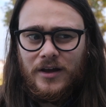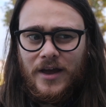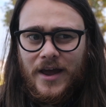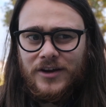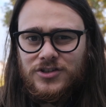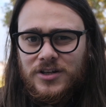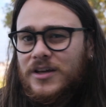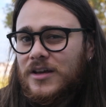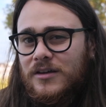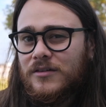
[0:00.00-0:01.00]

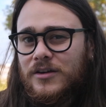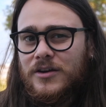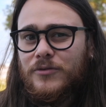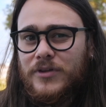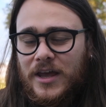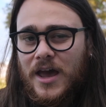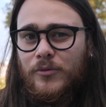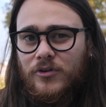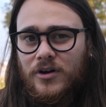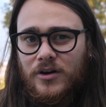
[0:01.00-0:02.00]
actually, you know, the
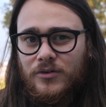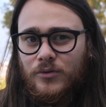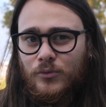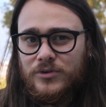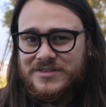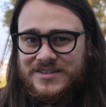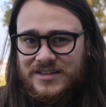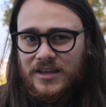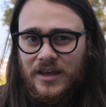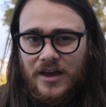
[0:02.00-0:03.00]
camera would
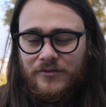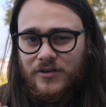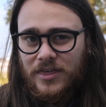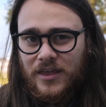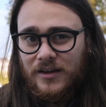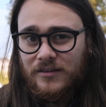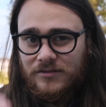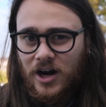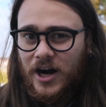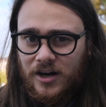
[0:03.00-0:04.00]
see everything
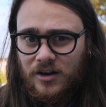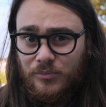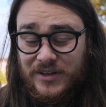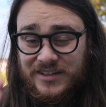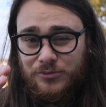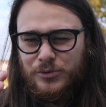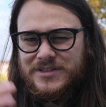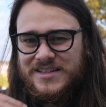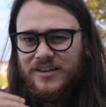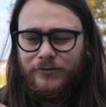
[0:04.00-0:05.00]
dark, but it would
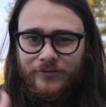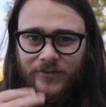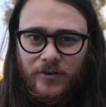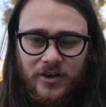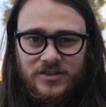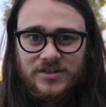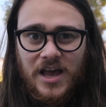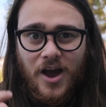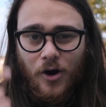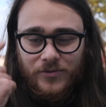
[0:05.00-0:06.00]
still focus
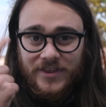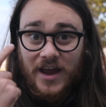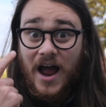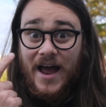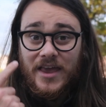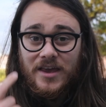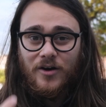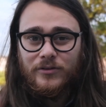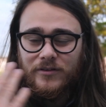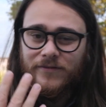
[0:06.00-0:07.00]
on the eye,
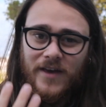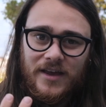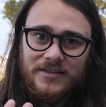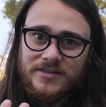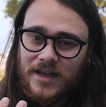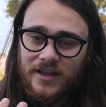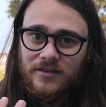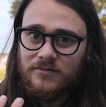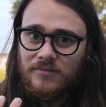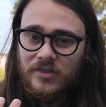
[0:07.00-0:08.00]
on the face, and
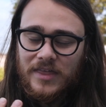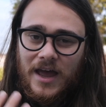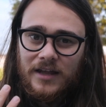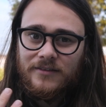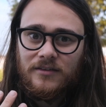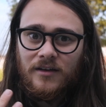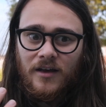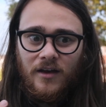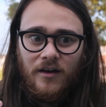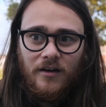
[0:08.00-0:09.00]
that
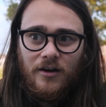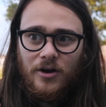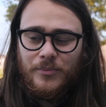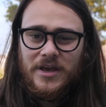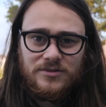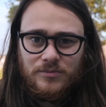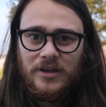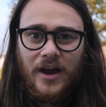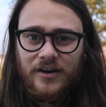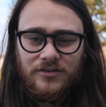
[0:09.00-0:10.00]
amazed me
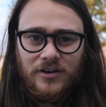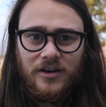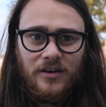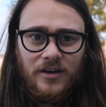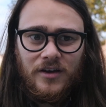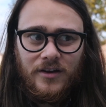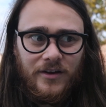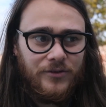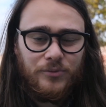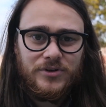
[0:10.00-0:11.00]
actually.
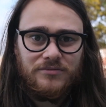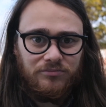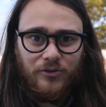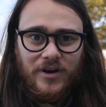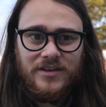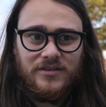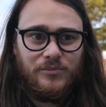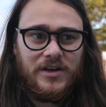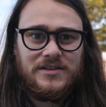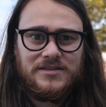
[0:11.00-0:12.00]
It was crazy,
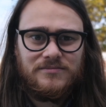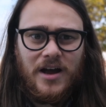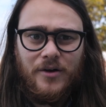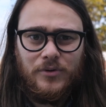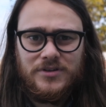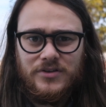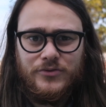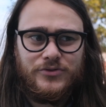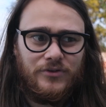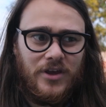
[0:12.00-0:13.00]
because I was
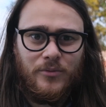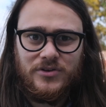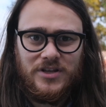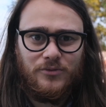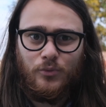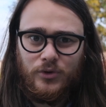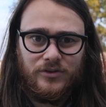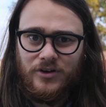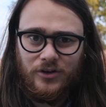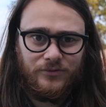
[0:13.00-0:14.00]
used to cameras that would
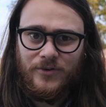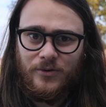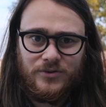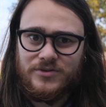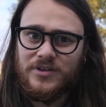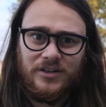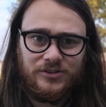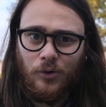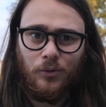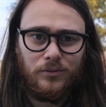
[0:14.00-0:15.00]
not focus at
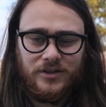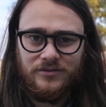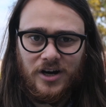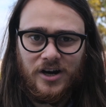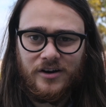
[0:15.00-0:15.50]
all in dark.